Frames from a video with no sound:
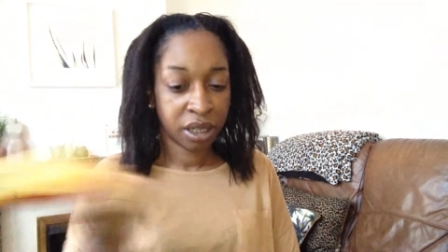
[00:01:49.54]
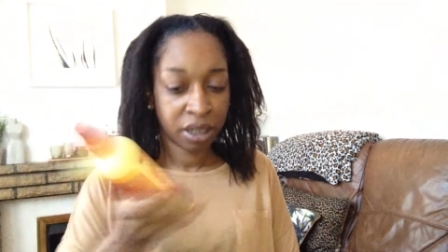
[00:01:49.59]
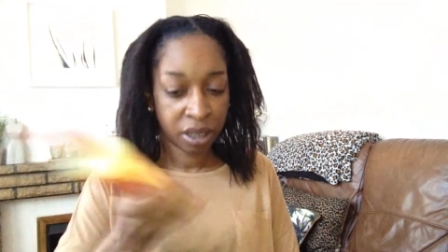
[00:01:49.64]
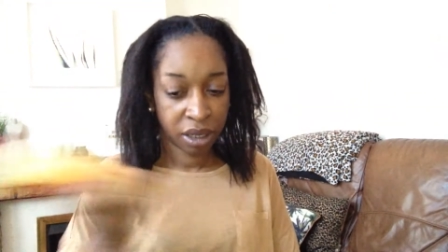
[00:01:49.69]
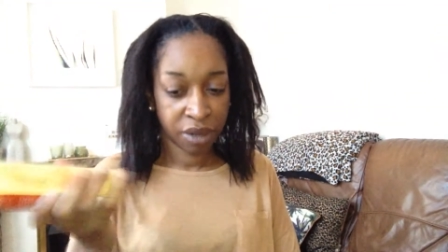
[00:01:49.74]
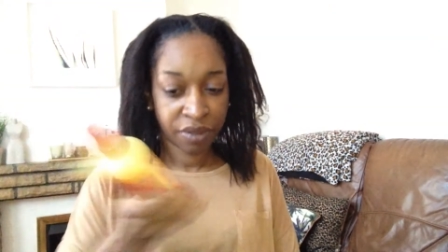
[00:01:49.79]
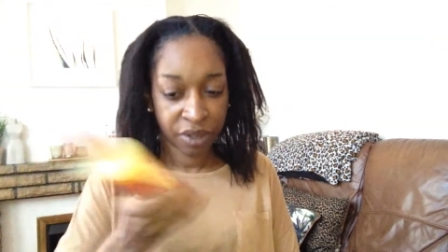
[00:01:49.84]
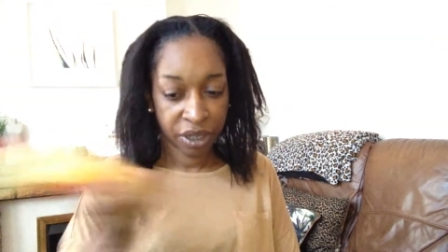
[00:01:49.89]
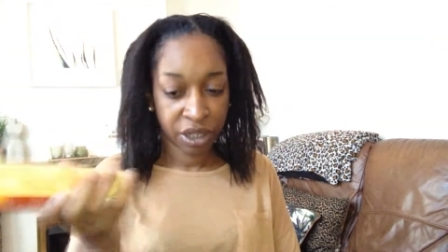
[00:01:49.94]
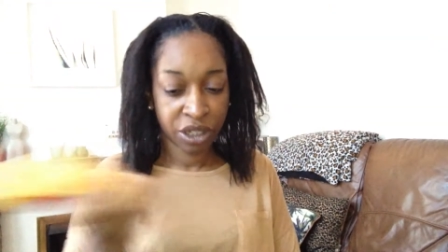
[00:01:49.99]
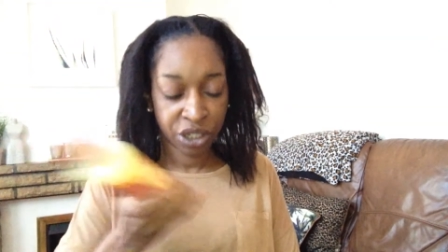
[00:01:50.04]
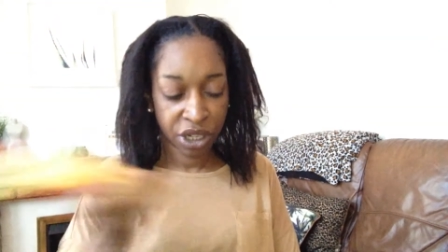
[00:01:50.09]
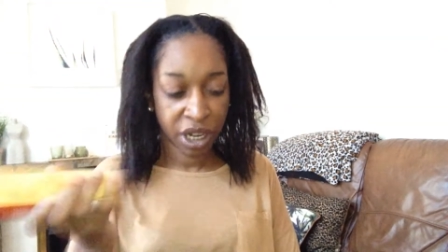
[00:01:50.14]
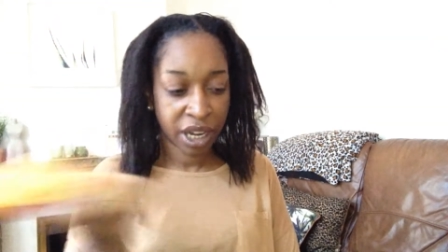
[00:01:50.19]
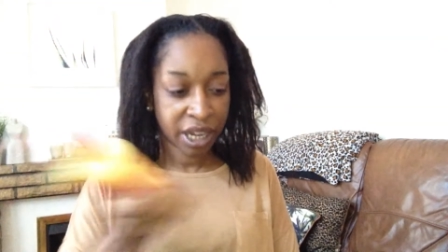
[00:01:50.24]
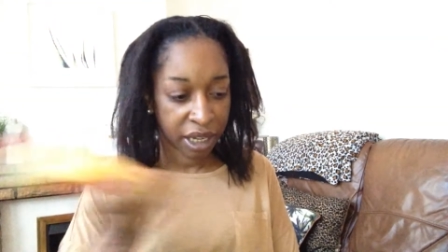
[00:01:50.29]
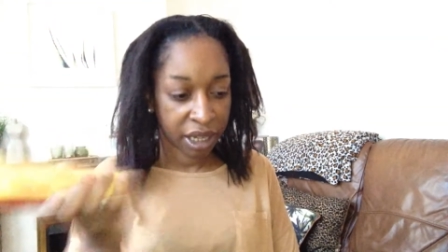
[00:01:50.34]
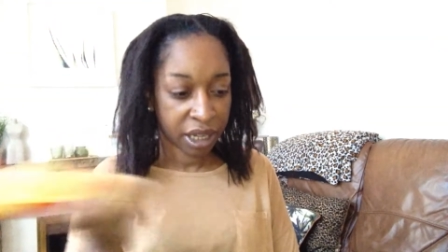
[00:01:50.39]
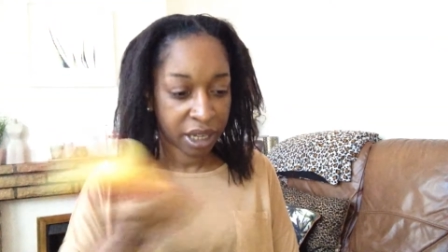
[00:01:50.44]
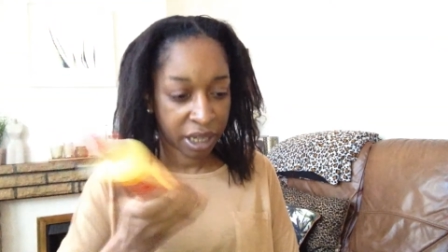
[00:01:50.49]
Give it a
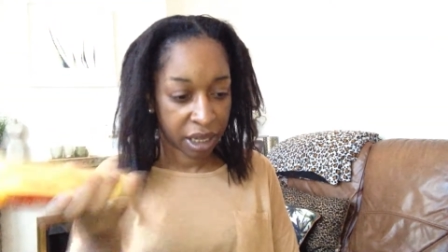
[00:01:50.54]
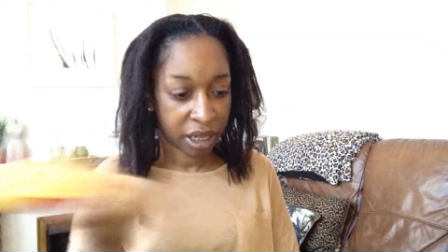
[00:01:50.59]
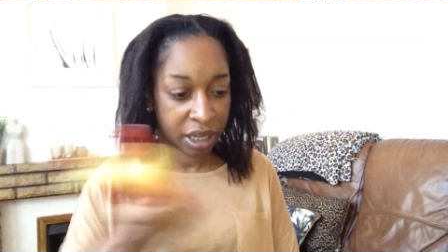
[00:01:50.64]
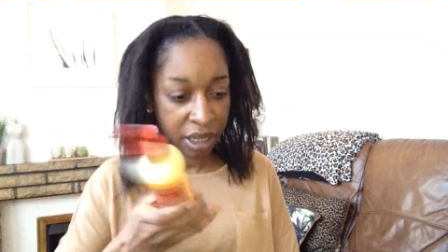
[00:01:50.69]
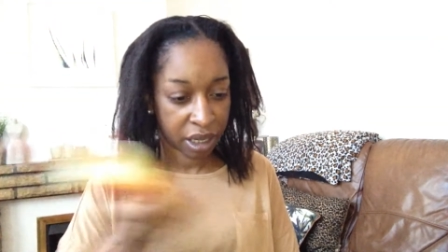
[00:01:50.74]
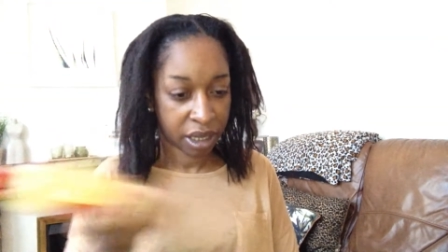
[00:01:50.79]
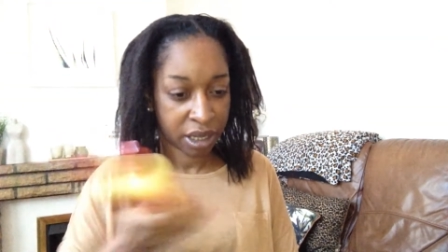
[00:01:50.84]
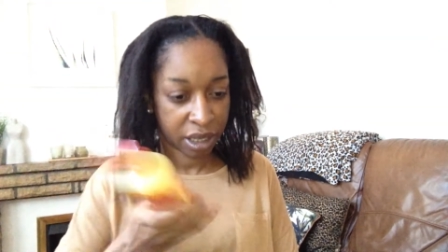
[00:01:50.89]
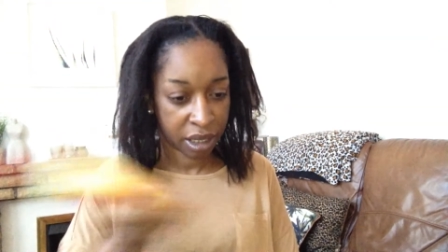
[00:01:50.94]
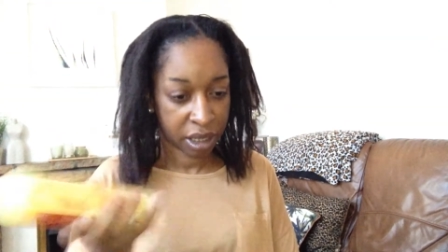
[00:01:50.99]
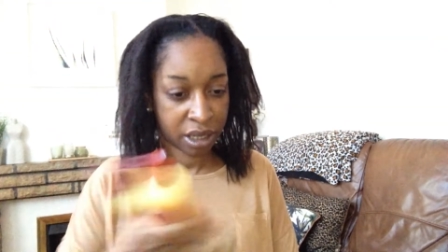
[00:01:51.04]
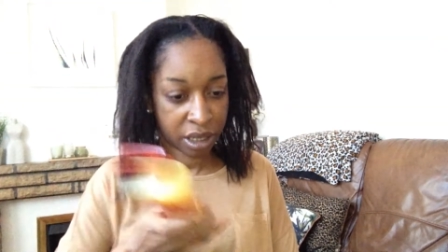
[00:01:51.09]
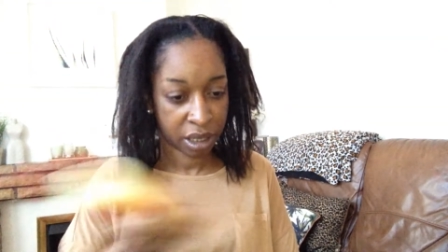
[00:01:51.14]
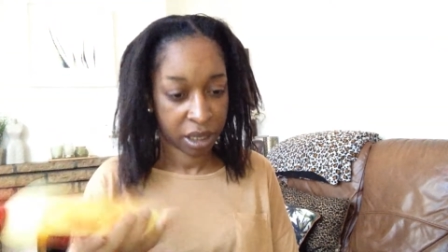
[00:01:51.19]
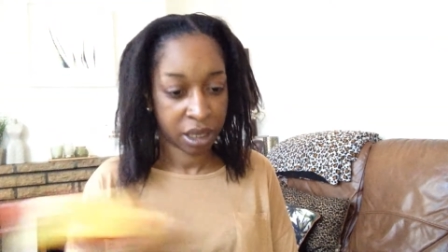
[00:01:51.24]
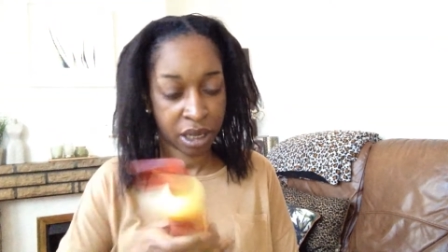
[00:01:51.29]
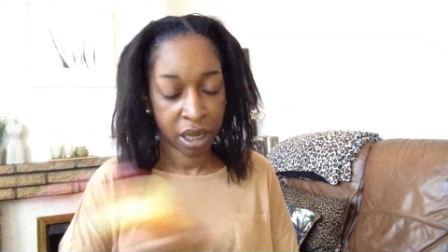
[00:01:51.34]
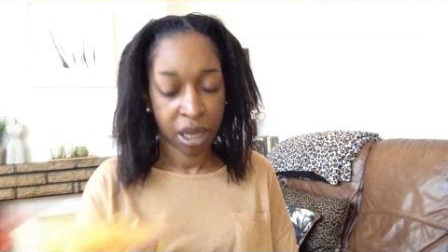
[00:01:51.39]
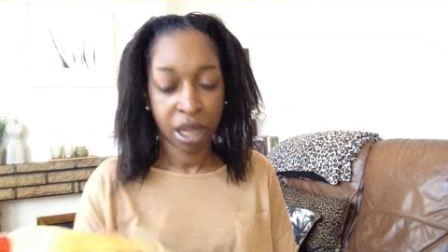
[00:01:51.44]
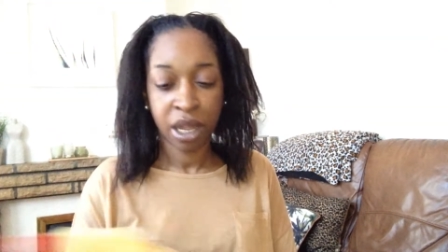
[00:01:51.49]
shake.
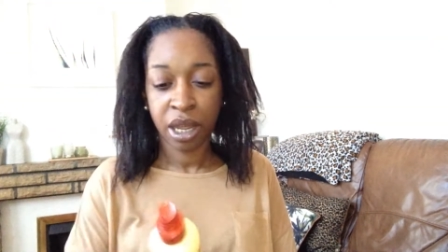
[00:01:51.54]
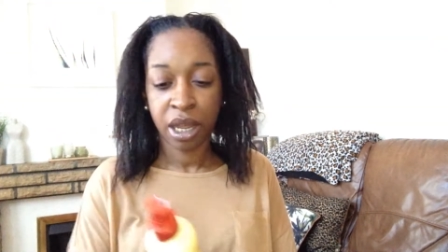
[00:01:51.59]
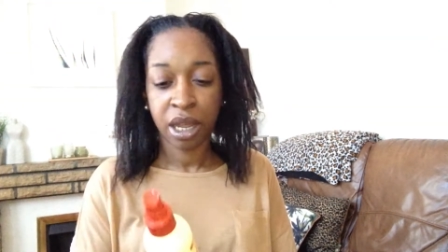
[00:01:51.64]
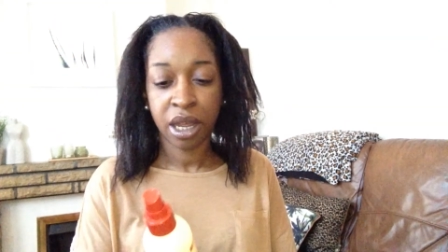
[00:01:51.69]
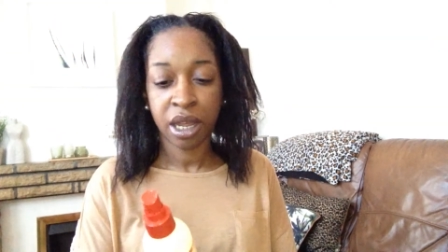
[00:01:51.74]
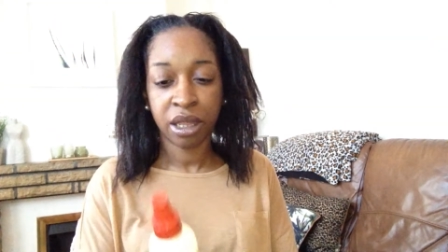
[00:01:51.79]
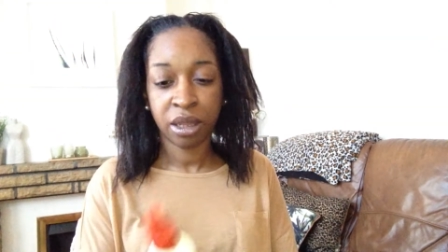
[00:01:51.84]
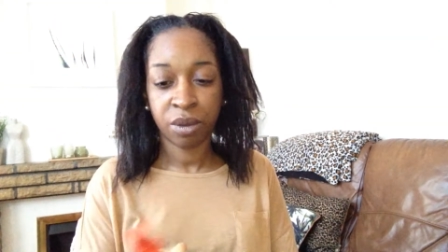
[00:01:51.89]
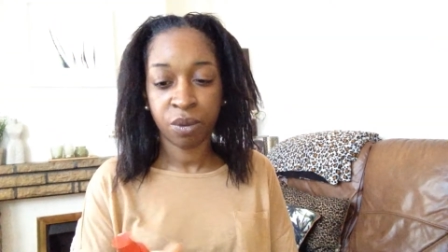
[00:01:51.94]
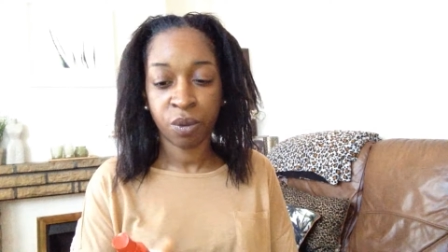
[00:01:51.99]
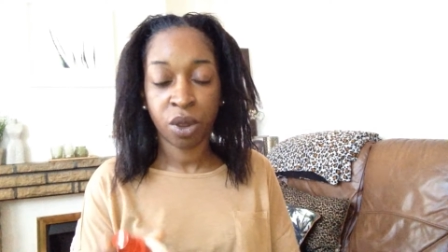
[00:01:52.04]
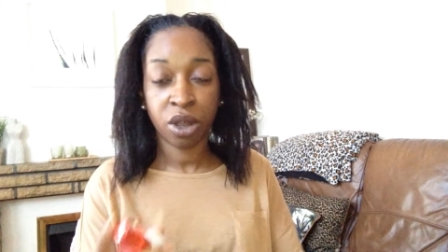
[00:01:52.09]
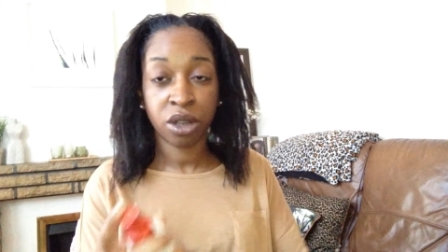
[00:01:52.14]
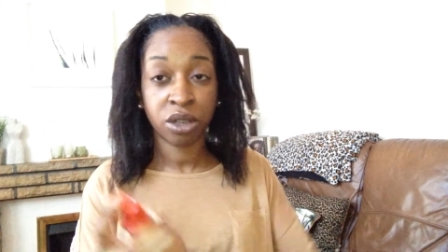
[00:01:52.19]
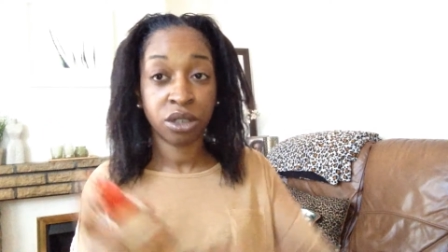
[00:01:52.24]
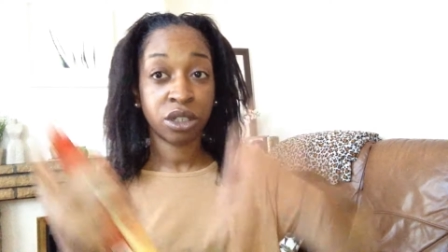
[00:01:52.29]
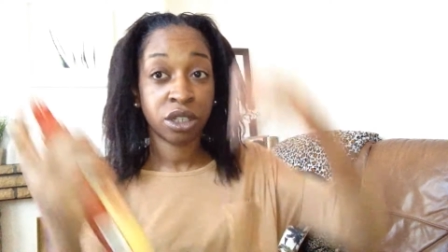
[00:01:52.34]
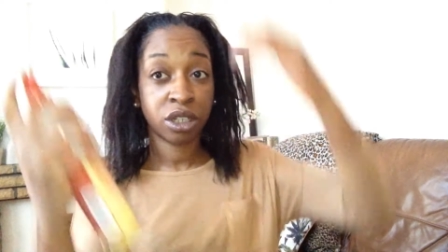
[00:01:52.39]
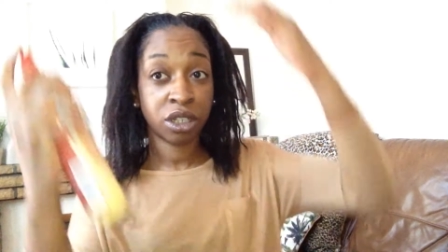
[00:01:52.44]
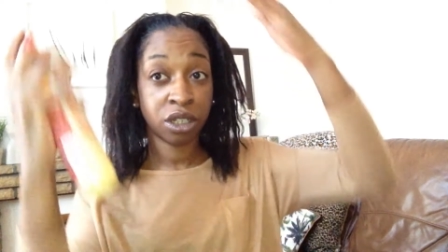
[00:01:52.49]
And then what I'll
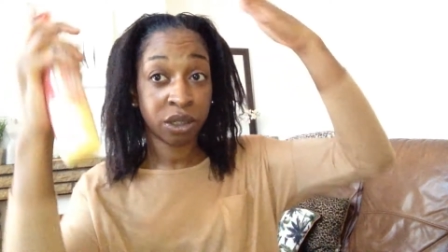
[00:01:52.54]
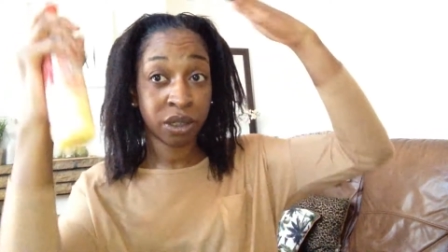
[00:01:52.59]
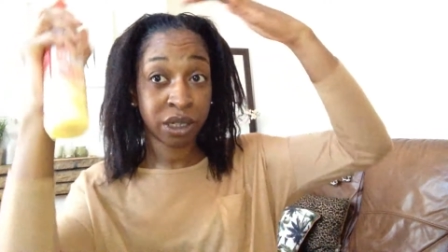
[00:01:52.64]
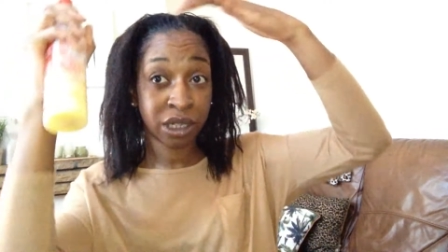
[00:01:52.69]
do